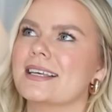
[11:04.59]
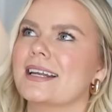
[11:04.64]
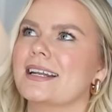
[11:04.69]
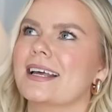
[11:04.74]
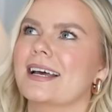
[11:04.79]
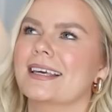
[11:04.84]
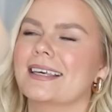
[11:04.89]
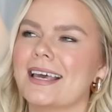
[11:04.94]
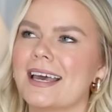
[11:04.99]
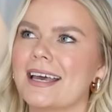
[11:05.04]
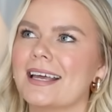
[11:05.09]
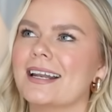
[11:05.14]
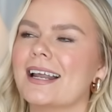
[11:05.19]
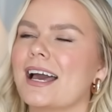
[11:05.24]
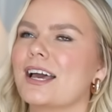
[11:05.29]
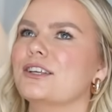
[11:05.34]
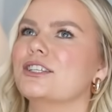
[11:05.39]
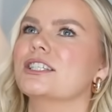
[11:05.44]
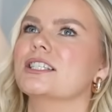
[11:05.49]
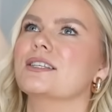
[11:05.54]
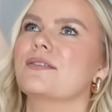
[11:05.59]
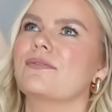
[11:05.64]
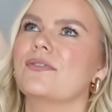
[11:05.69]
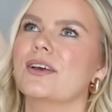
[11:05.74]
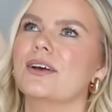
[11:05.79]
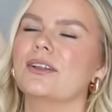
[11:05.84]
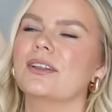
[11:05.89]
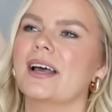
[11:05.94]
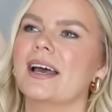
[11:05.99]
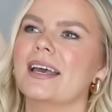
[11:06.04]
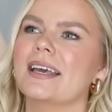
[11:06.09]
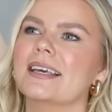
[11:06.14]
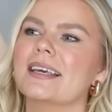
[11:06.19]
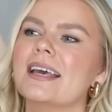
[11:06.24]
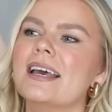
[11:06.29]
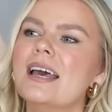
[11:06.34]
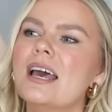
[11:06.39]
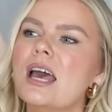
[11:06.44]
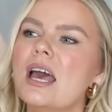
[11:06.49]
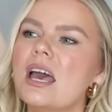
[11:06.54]
And again, I just feel like
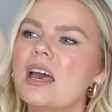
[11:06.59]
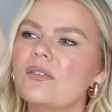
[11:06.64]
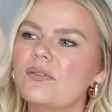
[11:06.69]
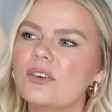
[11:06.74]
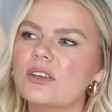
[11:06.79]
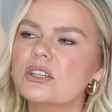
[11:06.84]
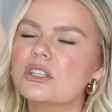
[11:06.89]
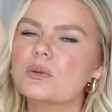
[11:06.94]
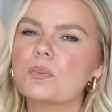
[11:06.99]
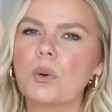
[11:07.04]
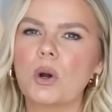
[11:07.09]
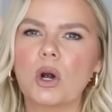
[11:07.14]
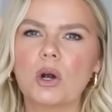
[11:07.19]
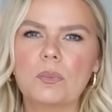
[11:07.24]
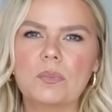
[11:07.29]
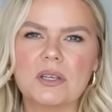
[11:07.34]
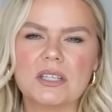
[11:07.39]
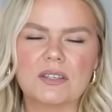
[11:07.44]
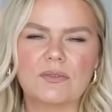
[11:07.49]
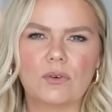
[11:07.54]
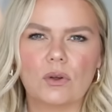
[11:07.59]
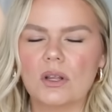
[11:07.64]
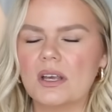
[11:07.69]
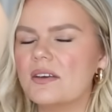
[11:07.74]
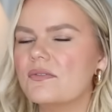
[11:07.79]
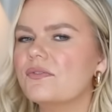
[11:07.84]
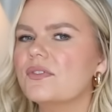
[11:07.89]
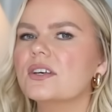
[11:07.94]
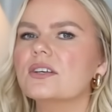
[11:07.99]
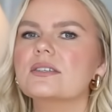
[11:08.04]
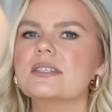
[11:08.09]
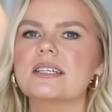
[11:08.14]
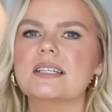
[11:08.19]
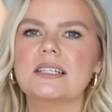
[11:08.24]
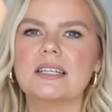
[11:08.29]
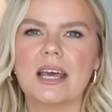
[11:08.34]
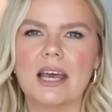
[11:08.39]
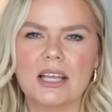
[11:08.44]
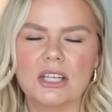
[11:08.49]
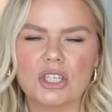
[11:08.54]
it feels purposeful. It feels
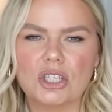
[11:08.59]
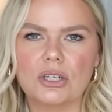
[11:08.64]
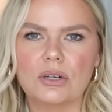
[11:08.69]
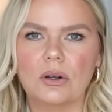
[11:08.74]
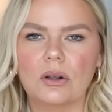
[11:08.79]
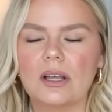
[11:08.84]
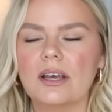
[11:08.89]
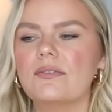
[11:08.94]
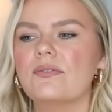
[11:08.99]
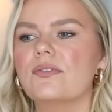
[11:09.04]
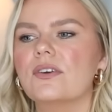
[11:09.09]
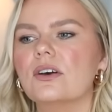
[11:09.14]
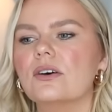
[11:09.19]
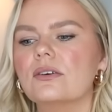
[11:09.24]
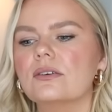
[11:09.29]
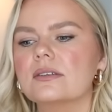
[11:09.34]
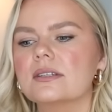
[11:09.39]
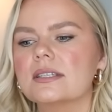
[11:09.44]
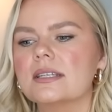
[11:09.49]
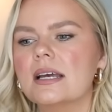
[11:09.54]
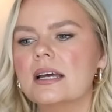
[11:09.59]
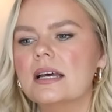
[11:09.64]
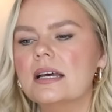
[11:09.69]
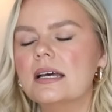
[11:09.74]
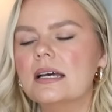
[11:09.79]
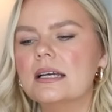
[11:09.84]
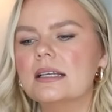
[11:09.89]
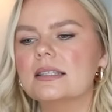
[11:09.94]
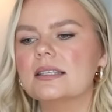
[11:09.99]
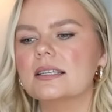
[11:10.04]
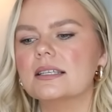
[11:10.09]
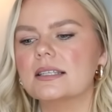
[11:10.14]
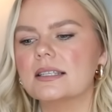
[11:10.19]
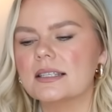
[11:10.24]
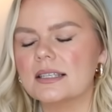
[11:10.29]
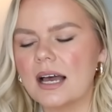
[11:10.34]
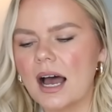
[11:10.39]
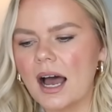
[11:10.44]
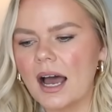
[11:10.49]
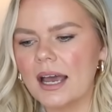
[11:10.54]
intentional. It feels
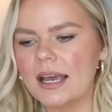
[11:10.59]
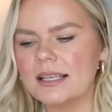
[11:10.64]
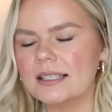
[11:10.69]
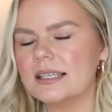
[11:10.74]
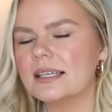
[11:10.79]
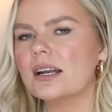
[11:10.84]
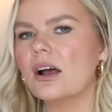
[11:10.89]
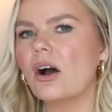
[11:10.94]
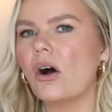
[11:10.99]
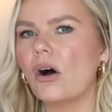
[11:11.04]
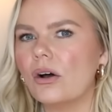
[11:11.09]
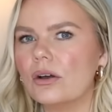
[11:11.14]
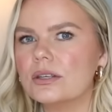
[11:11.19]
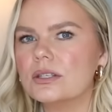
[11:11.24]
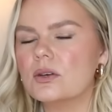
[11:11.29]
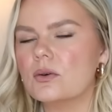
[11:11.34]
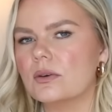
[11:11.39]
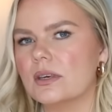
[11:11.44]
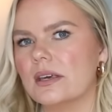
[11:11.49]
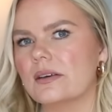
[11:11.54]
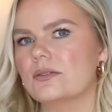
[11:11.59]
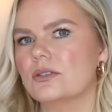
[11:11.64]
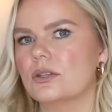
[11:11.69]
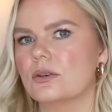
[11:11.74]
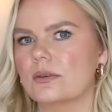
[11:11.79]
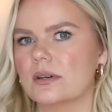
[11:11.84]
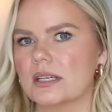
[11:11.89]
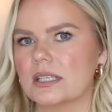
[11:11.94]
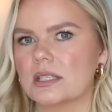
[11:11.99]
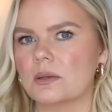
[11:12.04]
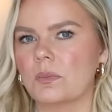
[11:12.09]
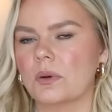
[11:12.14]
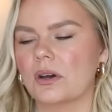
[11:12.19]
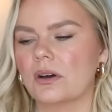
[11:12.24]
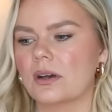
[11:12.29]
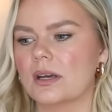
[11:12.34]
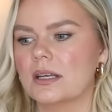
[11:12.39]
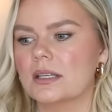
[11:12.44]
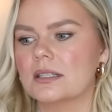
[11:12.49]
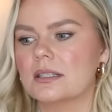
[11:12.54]
designed. And it also gives you an
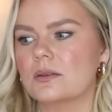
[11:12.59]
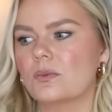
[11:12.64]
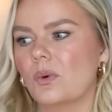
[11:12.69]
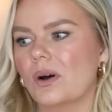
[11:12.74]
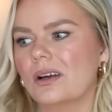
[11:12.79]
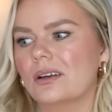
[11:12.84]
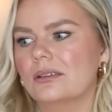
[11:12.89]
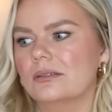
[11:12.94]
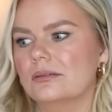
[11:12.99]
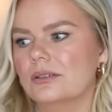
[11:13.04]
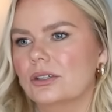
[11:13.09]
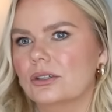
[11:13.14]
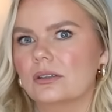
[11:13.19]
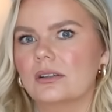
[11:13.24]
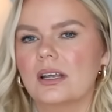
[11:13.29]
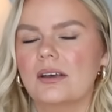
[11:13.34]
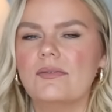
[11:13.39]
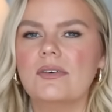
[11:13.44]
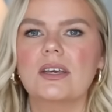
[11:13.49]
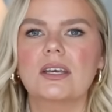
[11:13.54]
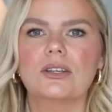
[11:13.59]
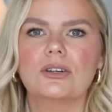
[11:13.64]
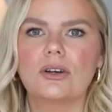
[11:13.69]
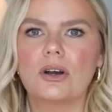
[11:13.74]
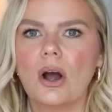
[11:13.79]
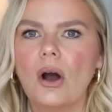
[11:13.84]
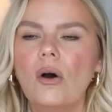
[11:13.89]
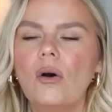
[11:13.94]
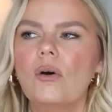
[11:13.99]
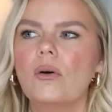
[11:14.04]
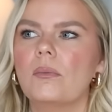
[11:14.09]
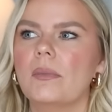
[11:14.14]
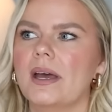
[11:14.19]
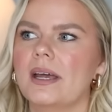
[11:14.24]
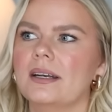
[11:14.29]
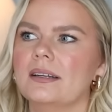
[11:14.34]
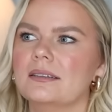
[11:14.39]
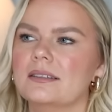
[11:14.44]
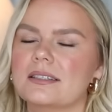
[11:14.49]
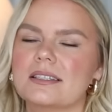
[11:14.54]
experience while you're living in your home.
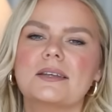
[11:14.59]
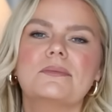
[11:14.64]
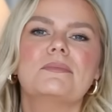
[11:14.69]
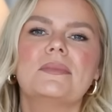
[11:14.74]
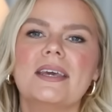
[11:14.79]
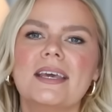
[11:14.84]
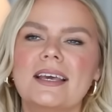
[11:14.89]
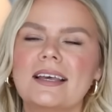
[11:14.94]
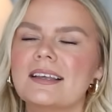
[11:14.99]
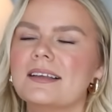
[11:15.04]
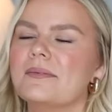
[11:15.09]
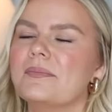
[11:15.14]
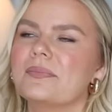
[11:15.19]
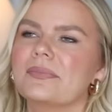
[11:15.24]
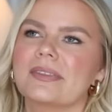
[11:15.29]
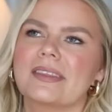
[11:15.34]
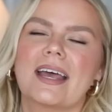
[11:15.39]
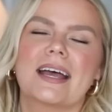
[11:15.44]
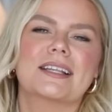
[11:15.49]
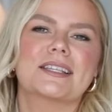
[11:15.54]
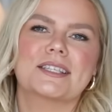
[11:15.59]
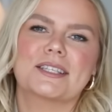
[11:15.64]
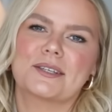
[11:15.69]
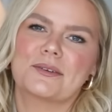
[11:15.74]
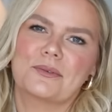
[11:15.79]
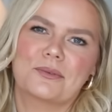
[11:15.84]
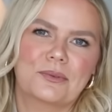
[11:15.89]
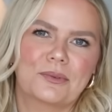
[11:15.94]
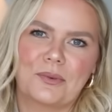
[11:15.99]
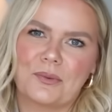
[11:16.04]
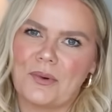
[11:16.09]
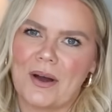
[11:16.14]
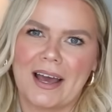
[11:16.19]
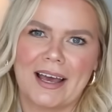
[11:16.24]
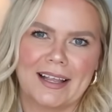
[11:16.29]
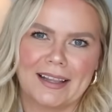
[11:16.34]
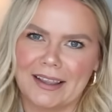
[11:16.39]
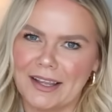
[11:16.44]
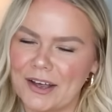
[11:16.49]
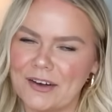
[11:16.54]
And to me, that's
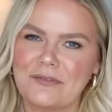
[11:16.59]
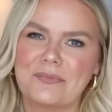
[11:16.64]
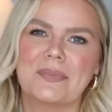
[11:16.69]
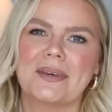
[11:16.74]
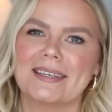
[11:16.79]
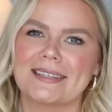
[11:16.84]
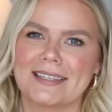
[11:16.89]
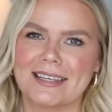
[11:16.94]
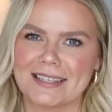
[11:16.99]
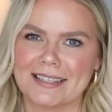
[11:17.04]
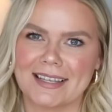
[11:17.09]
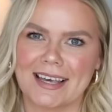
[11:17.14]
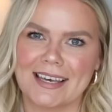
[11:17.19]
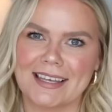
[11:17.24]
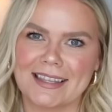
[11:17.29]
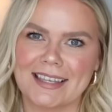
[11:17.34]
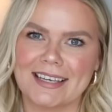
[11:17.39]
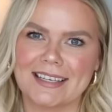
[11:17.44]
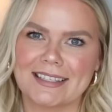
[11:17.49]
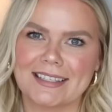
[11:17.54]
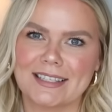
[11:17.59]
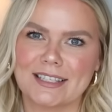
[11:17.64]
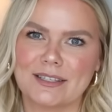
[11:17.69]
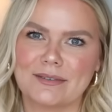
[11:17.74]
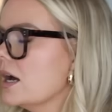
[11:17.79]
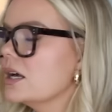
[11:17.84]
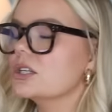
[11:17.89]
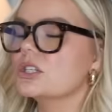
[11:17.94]
why I love pieces like this.